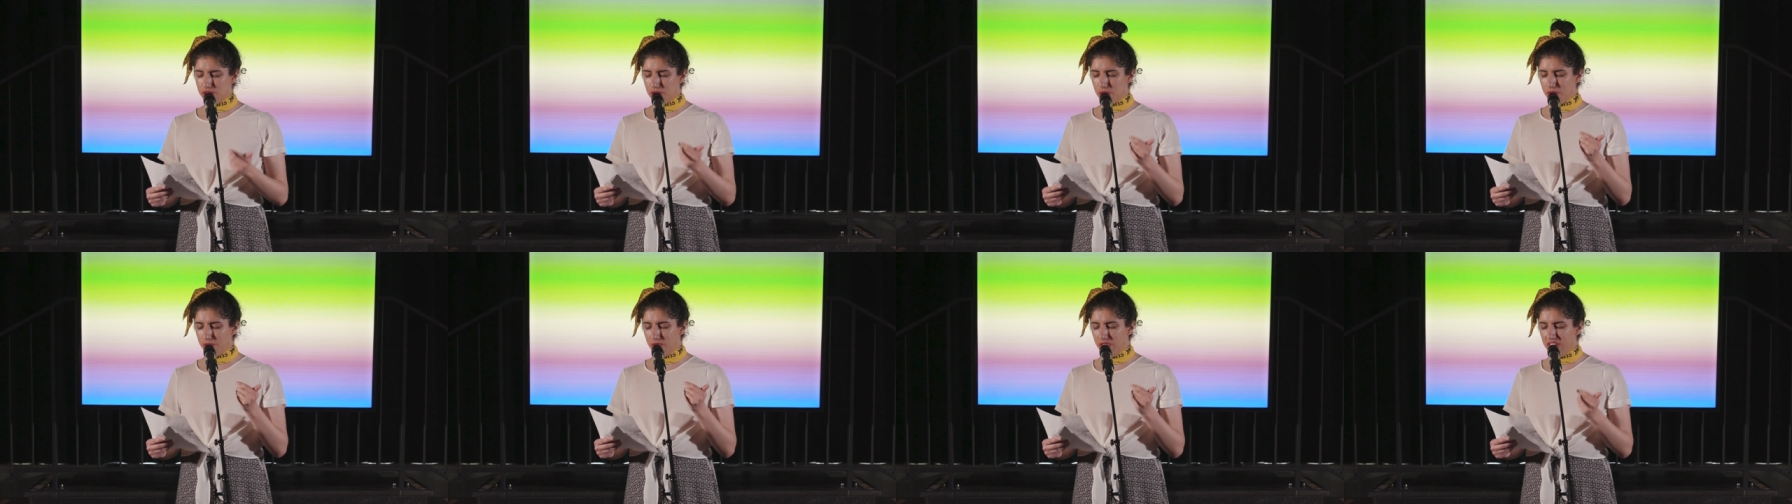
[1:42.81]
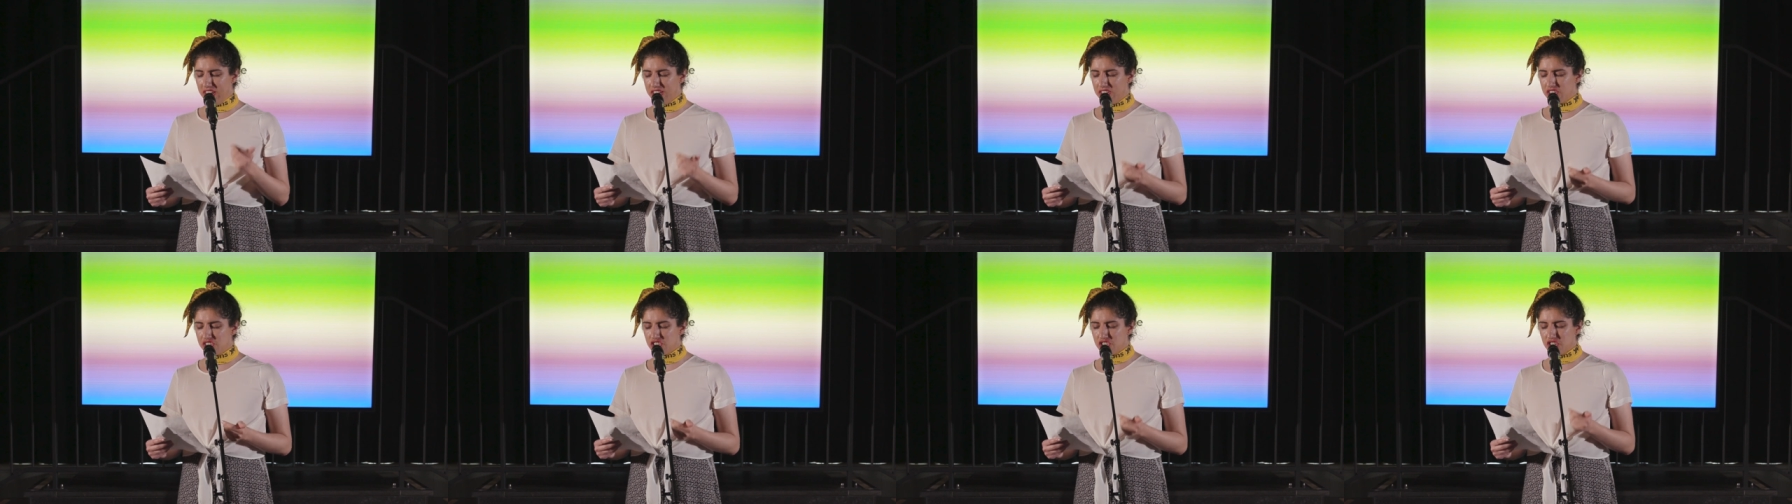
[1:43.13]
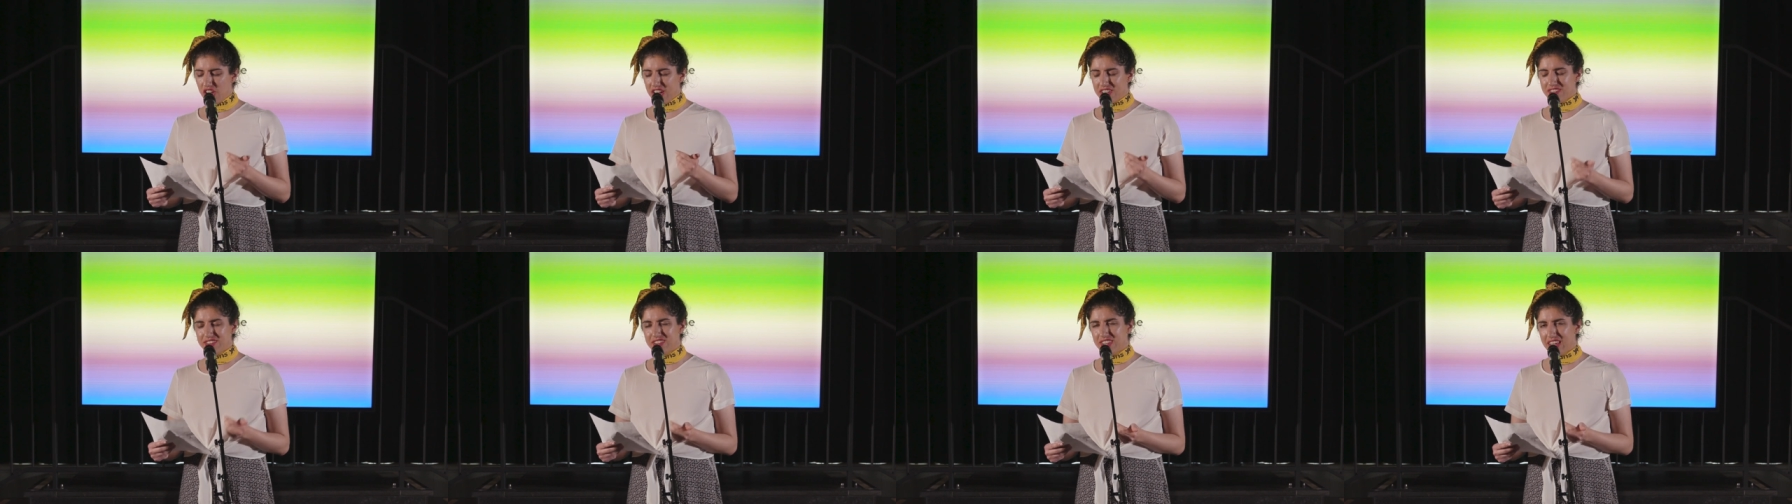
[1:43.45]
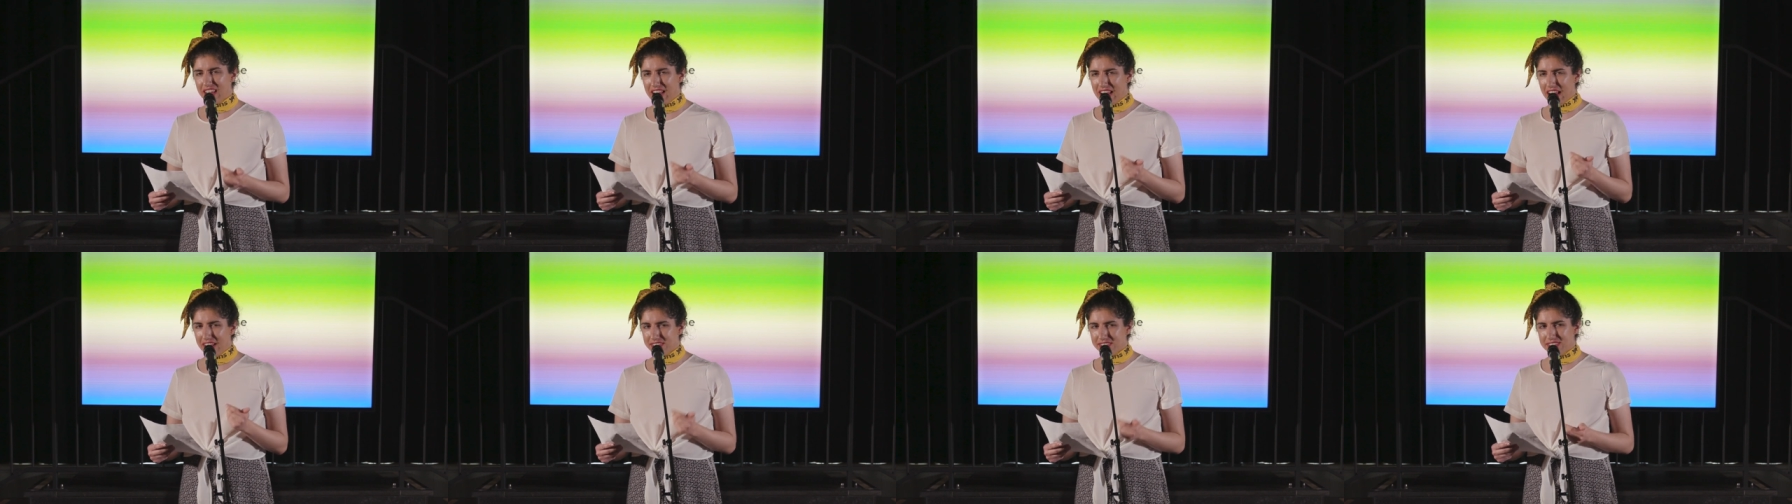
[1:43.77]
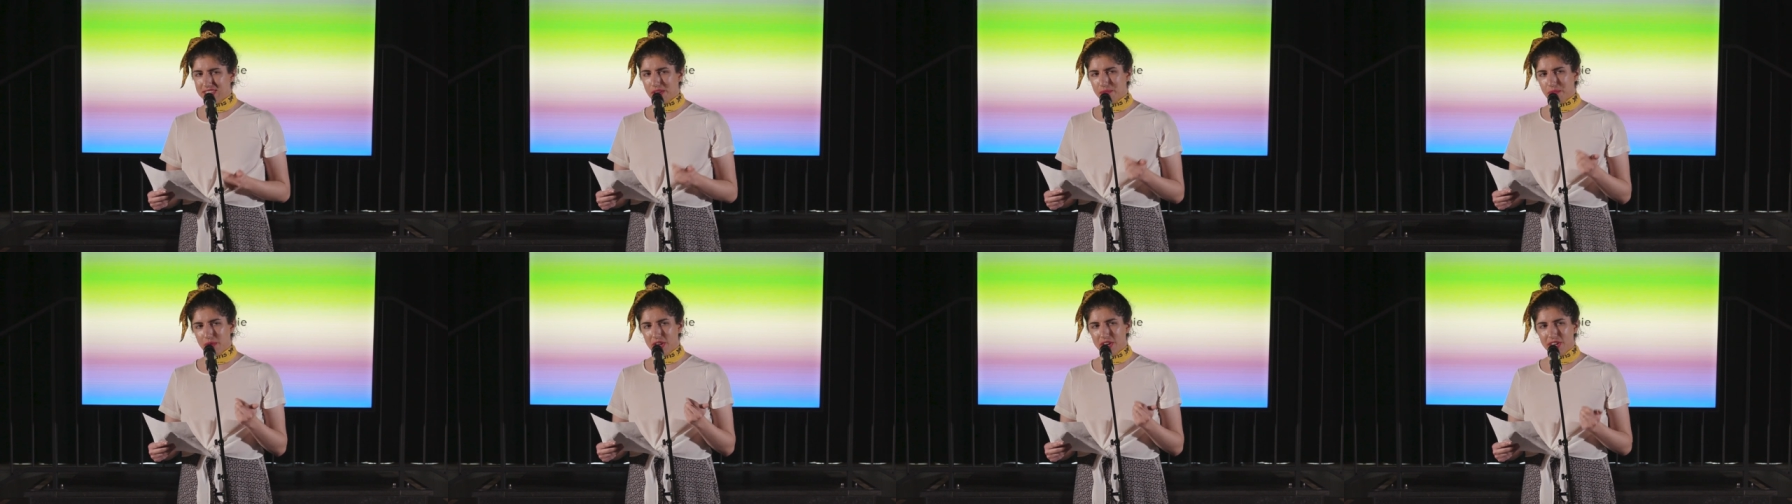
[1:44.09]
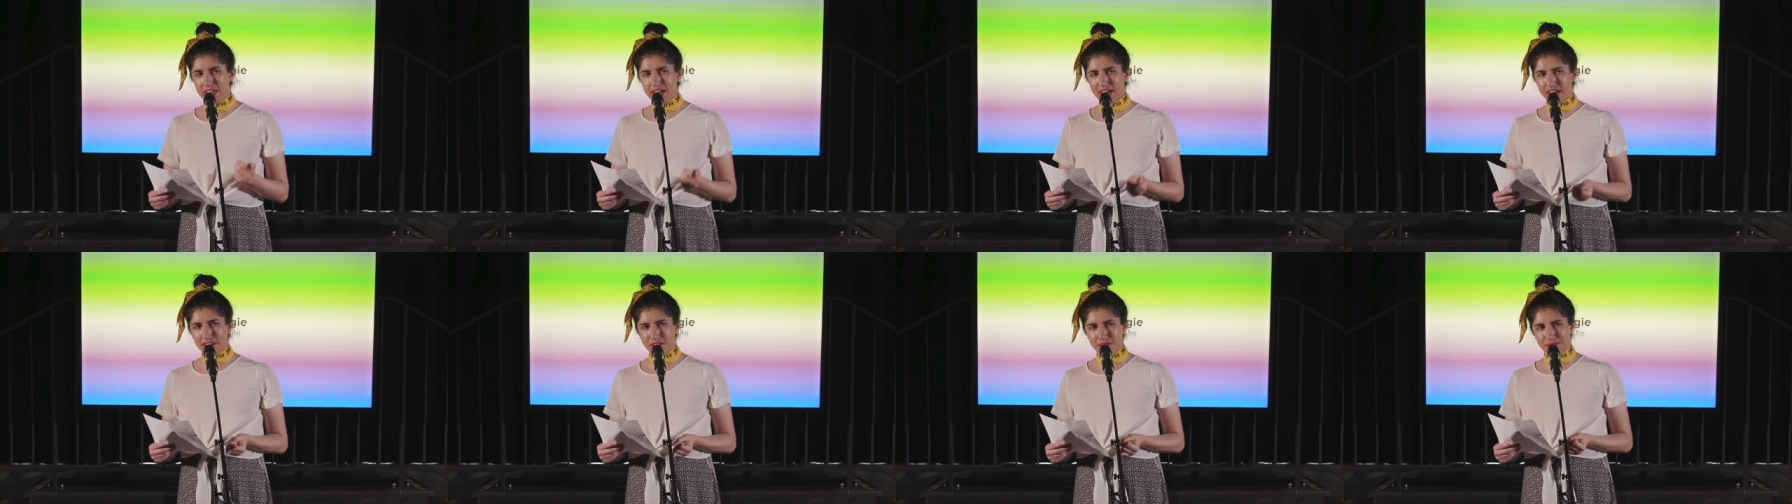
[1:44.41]
to being trans in Latin
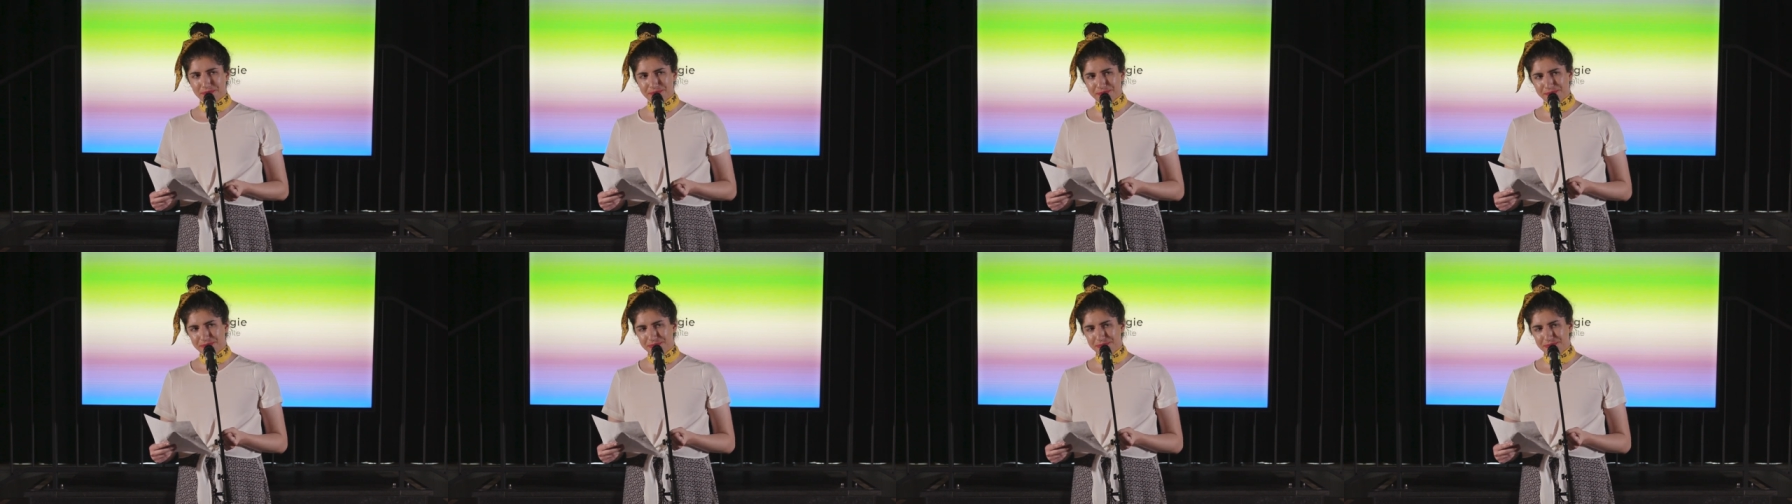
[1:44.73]
America.